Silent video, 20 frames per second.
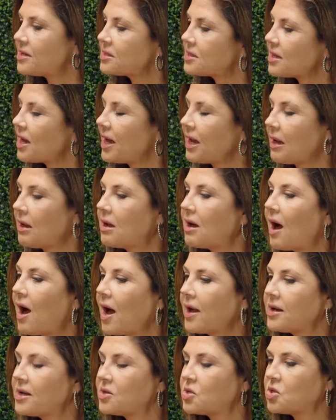it's like
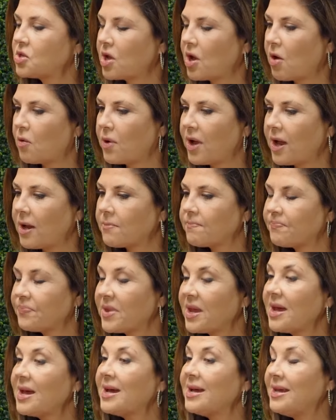God is going,
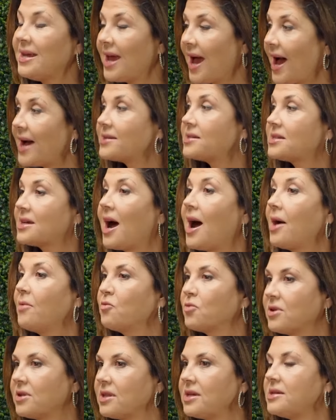Yes,
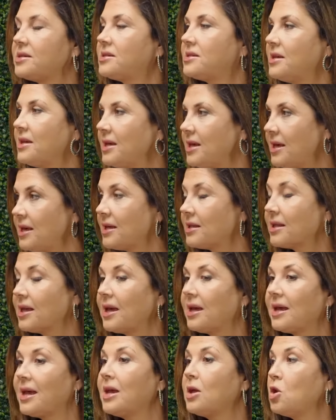I'm releasing
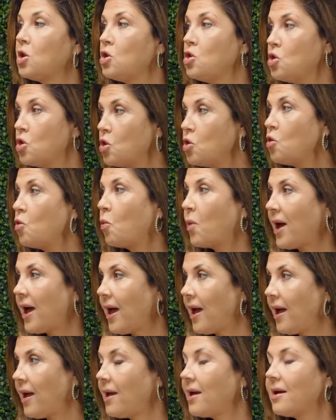healing in a new
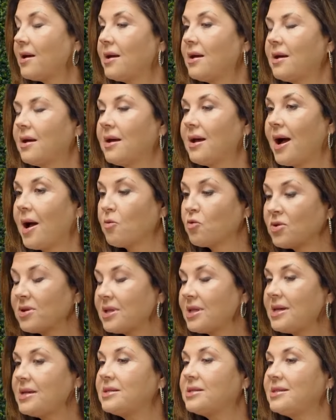way. I'm
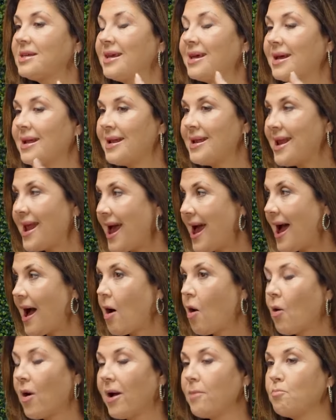releasing it
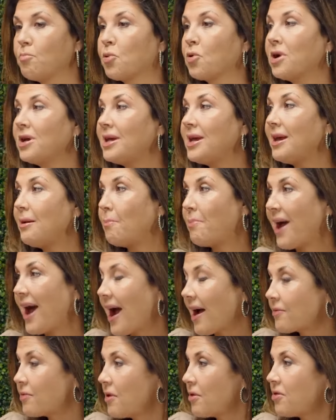now. I'm bringing
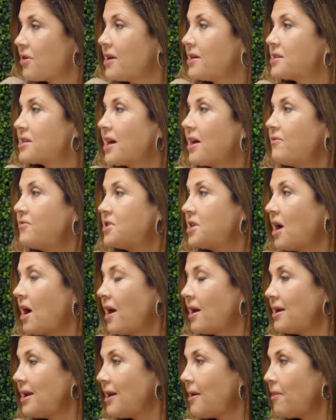back the things I've
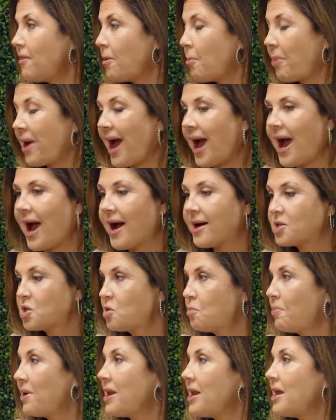done in the
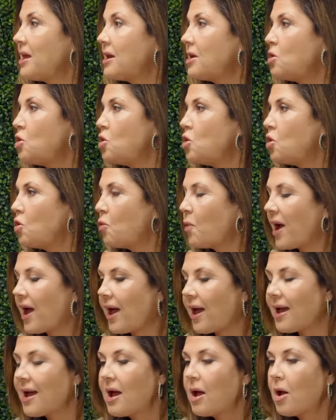past, but in a new way.